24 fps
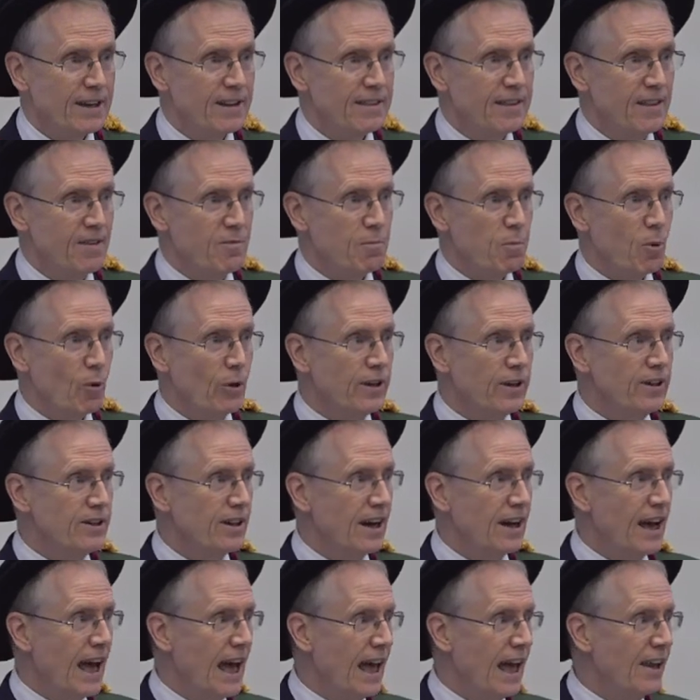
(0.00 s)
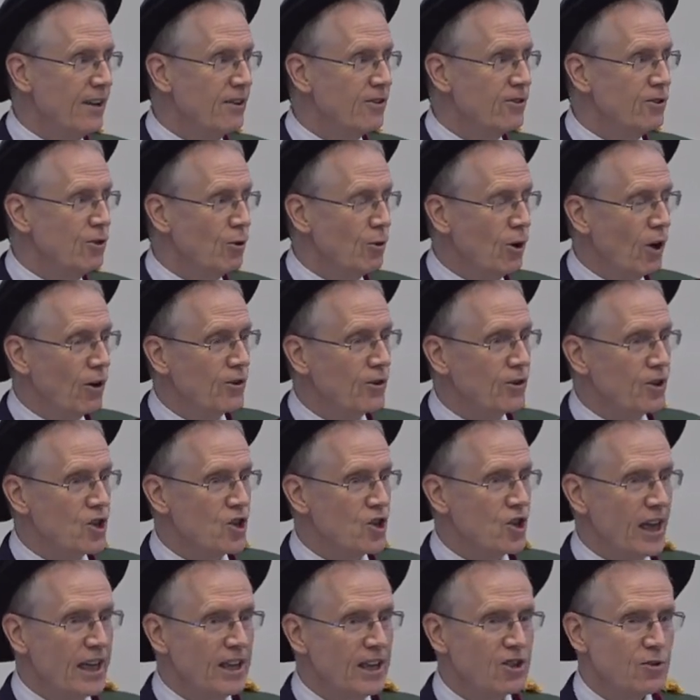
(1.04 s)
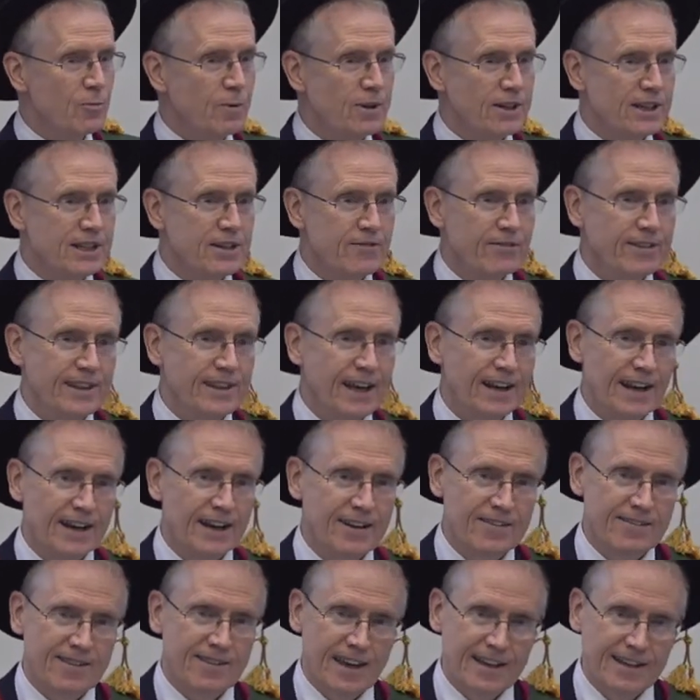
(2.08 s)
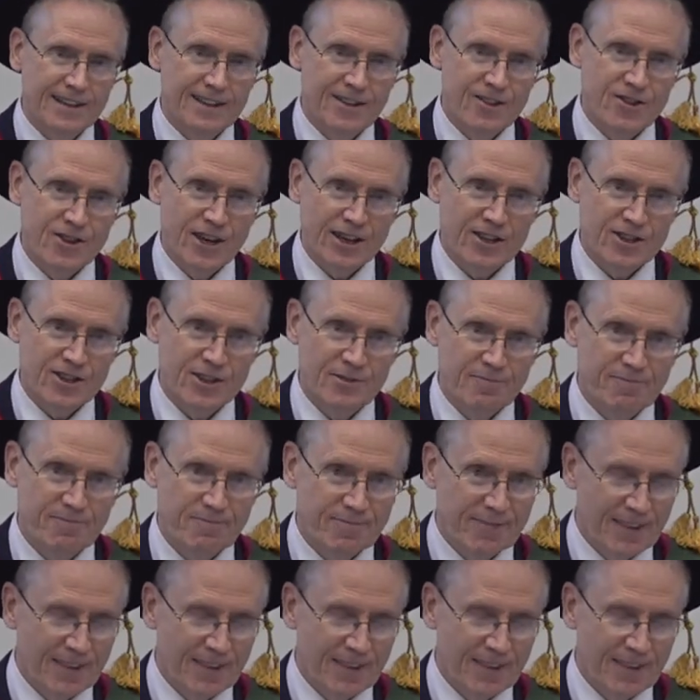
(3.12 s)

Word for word: that at this point your hand no longer shakes when you're giving that anaesthetic injection.